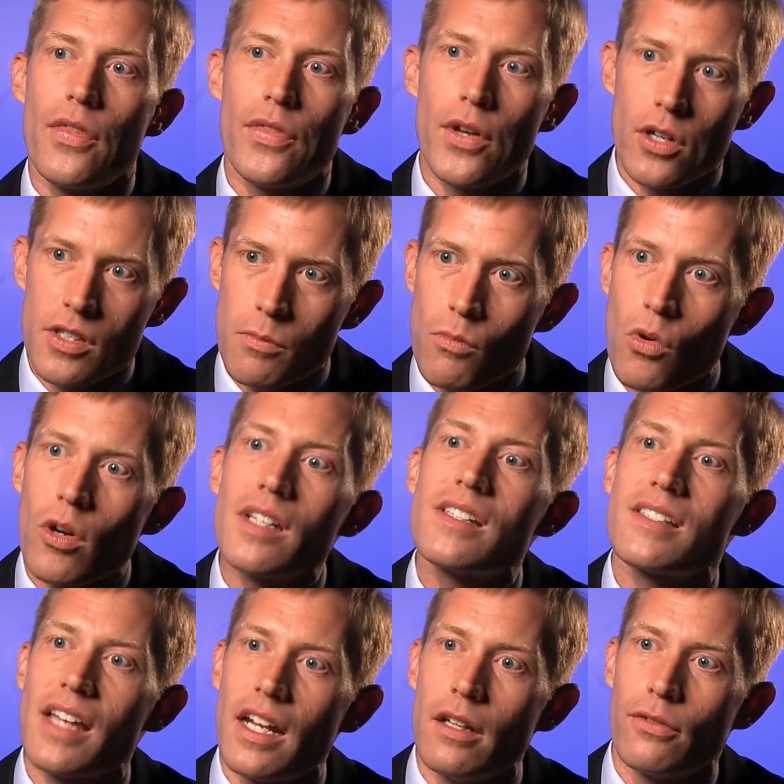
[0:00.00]
there is more
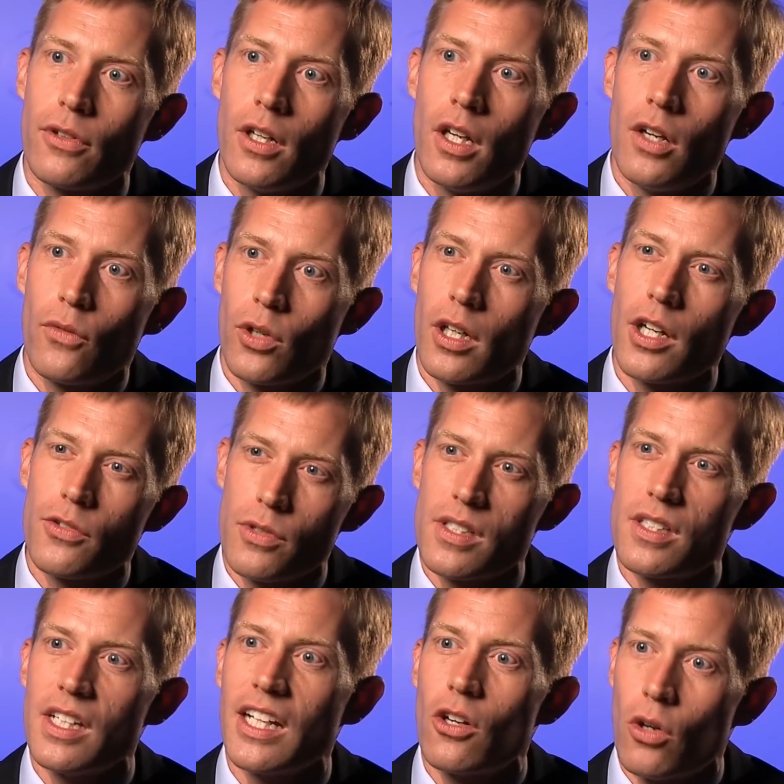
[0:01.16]
incentive for countries
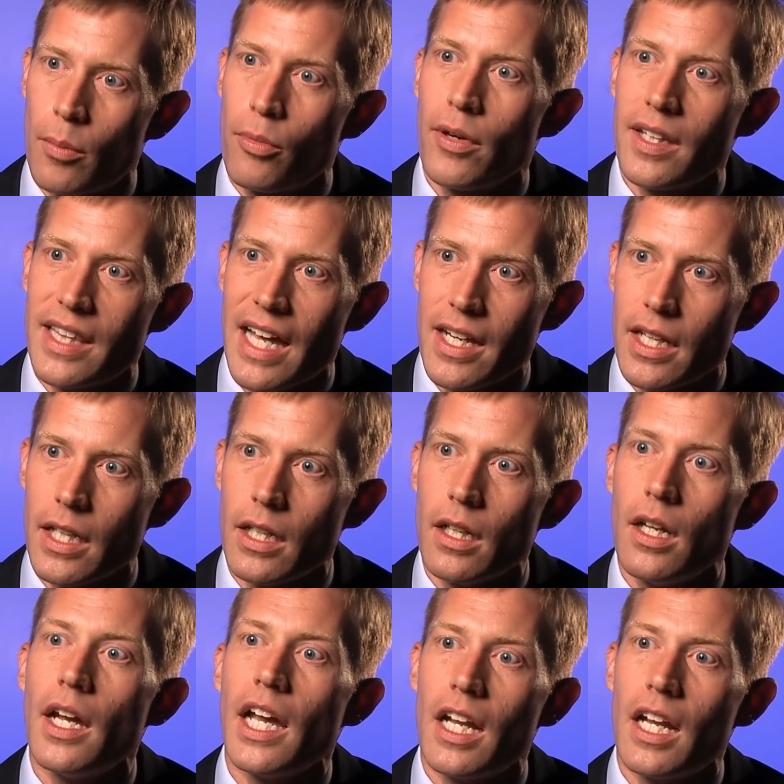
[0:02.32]
to incorporate that in